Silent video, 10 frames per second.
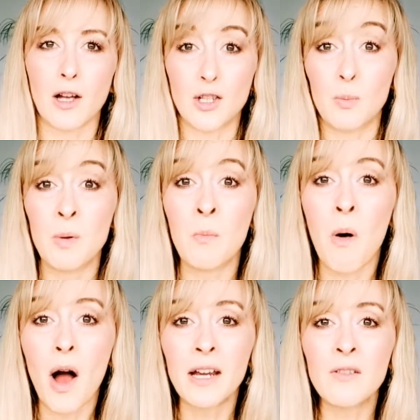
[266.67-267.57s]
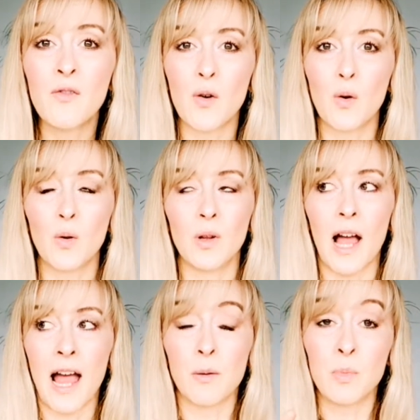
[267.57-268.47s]
to be mindful
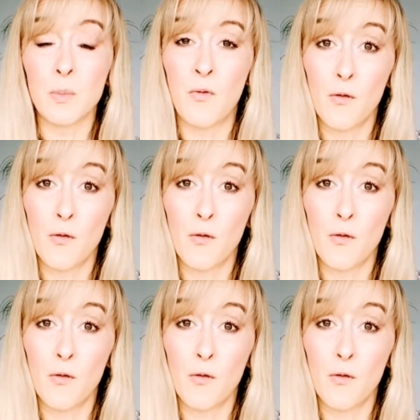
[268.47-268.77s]
and be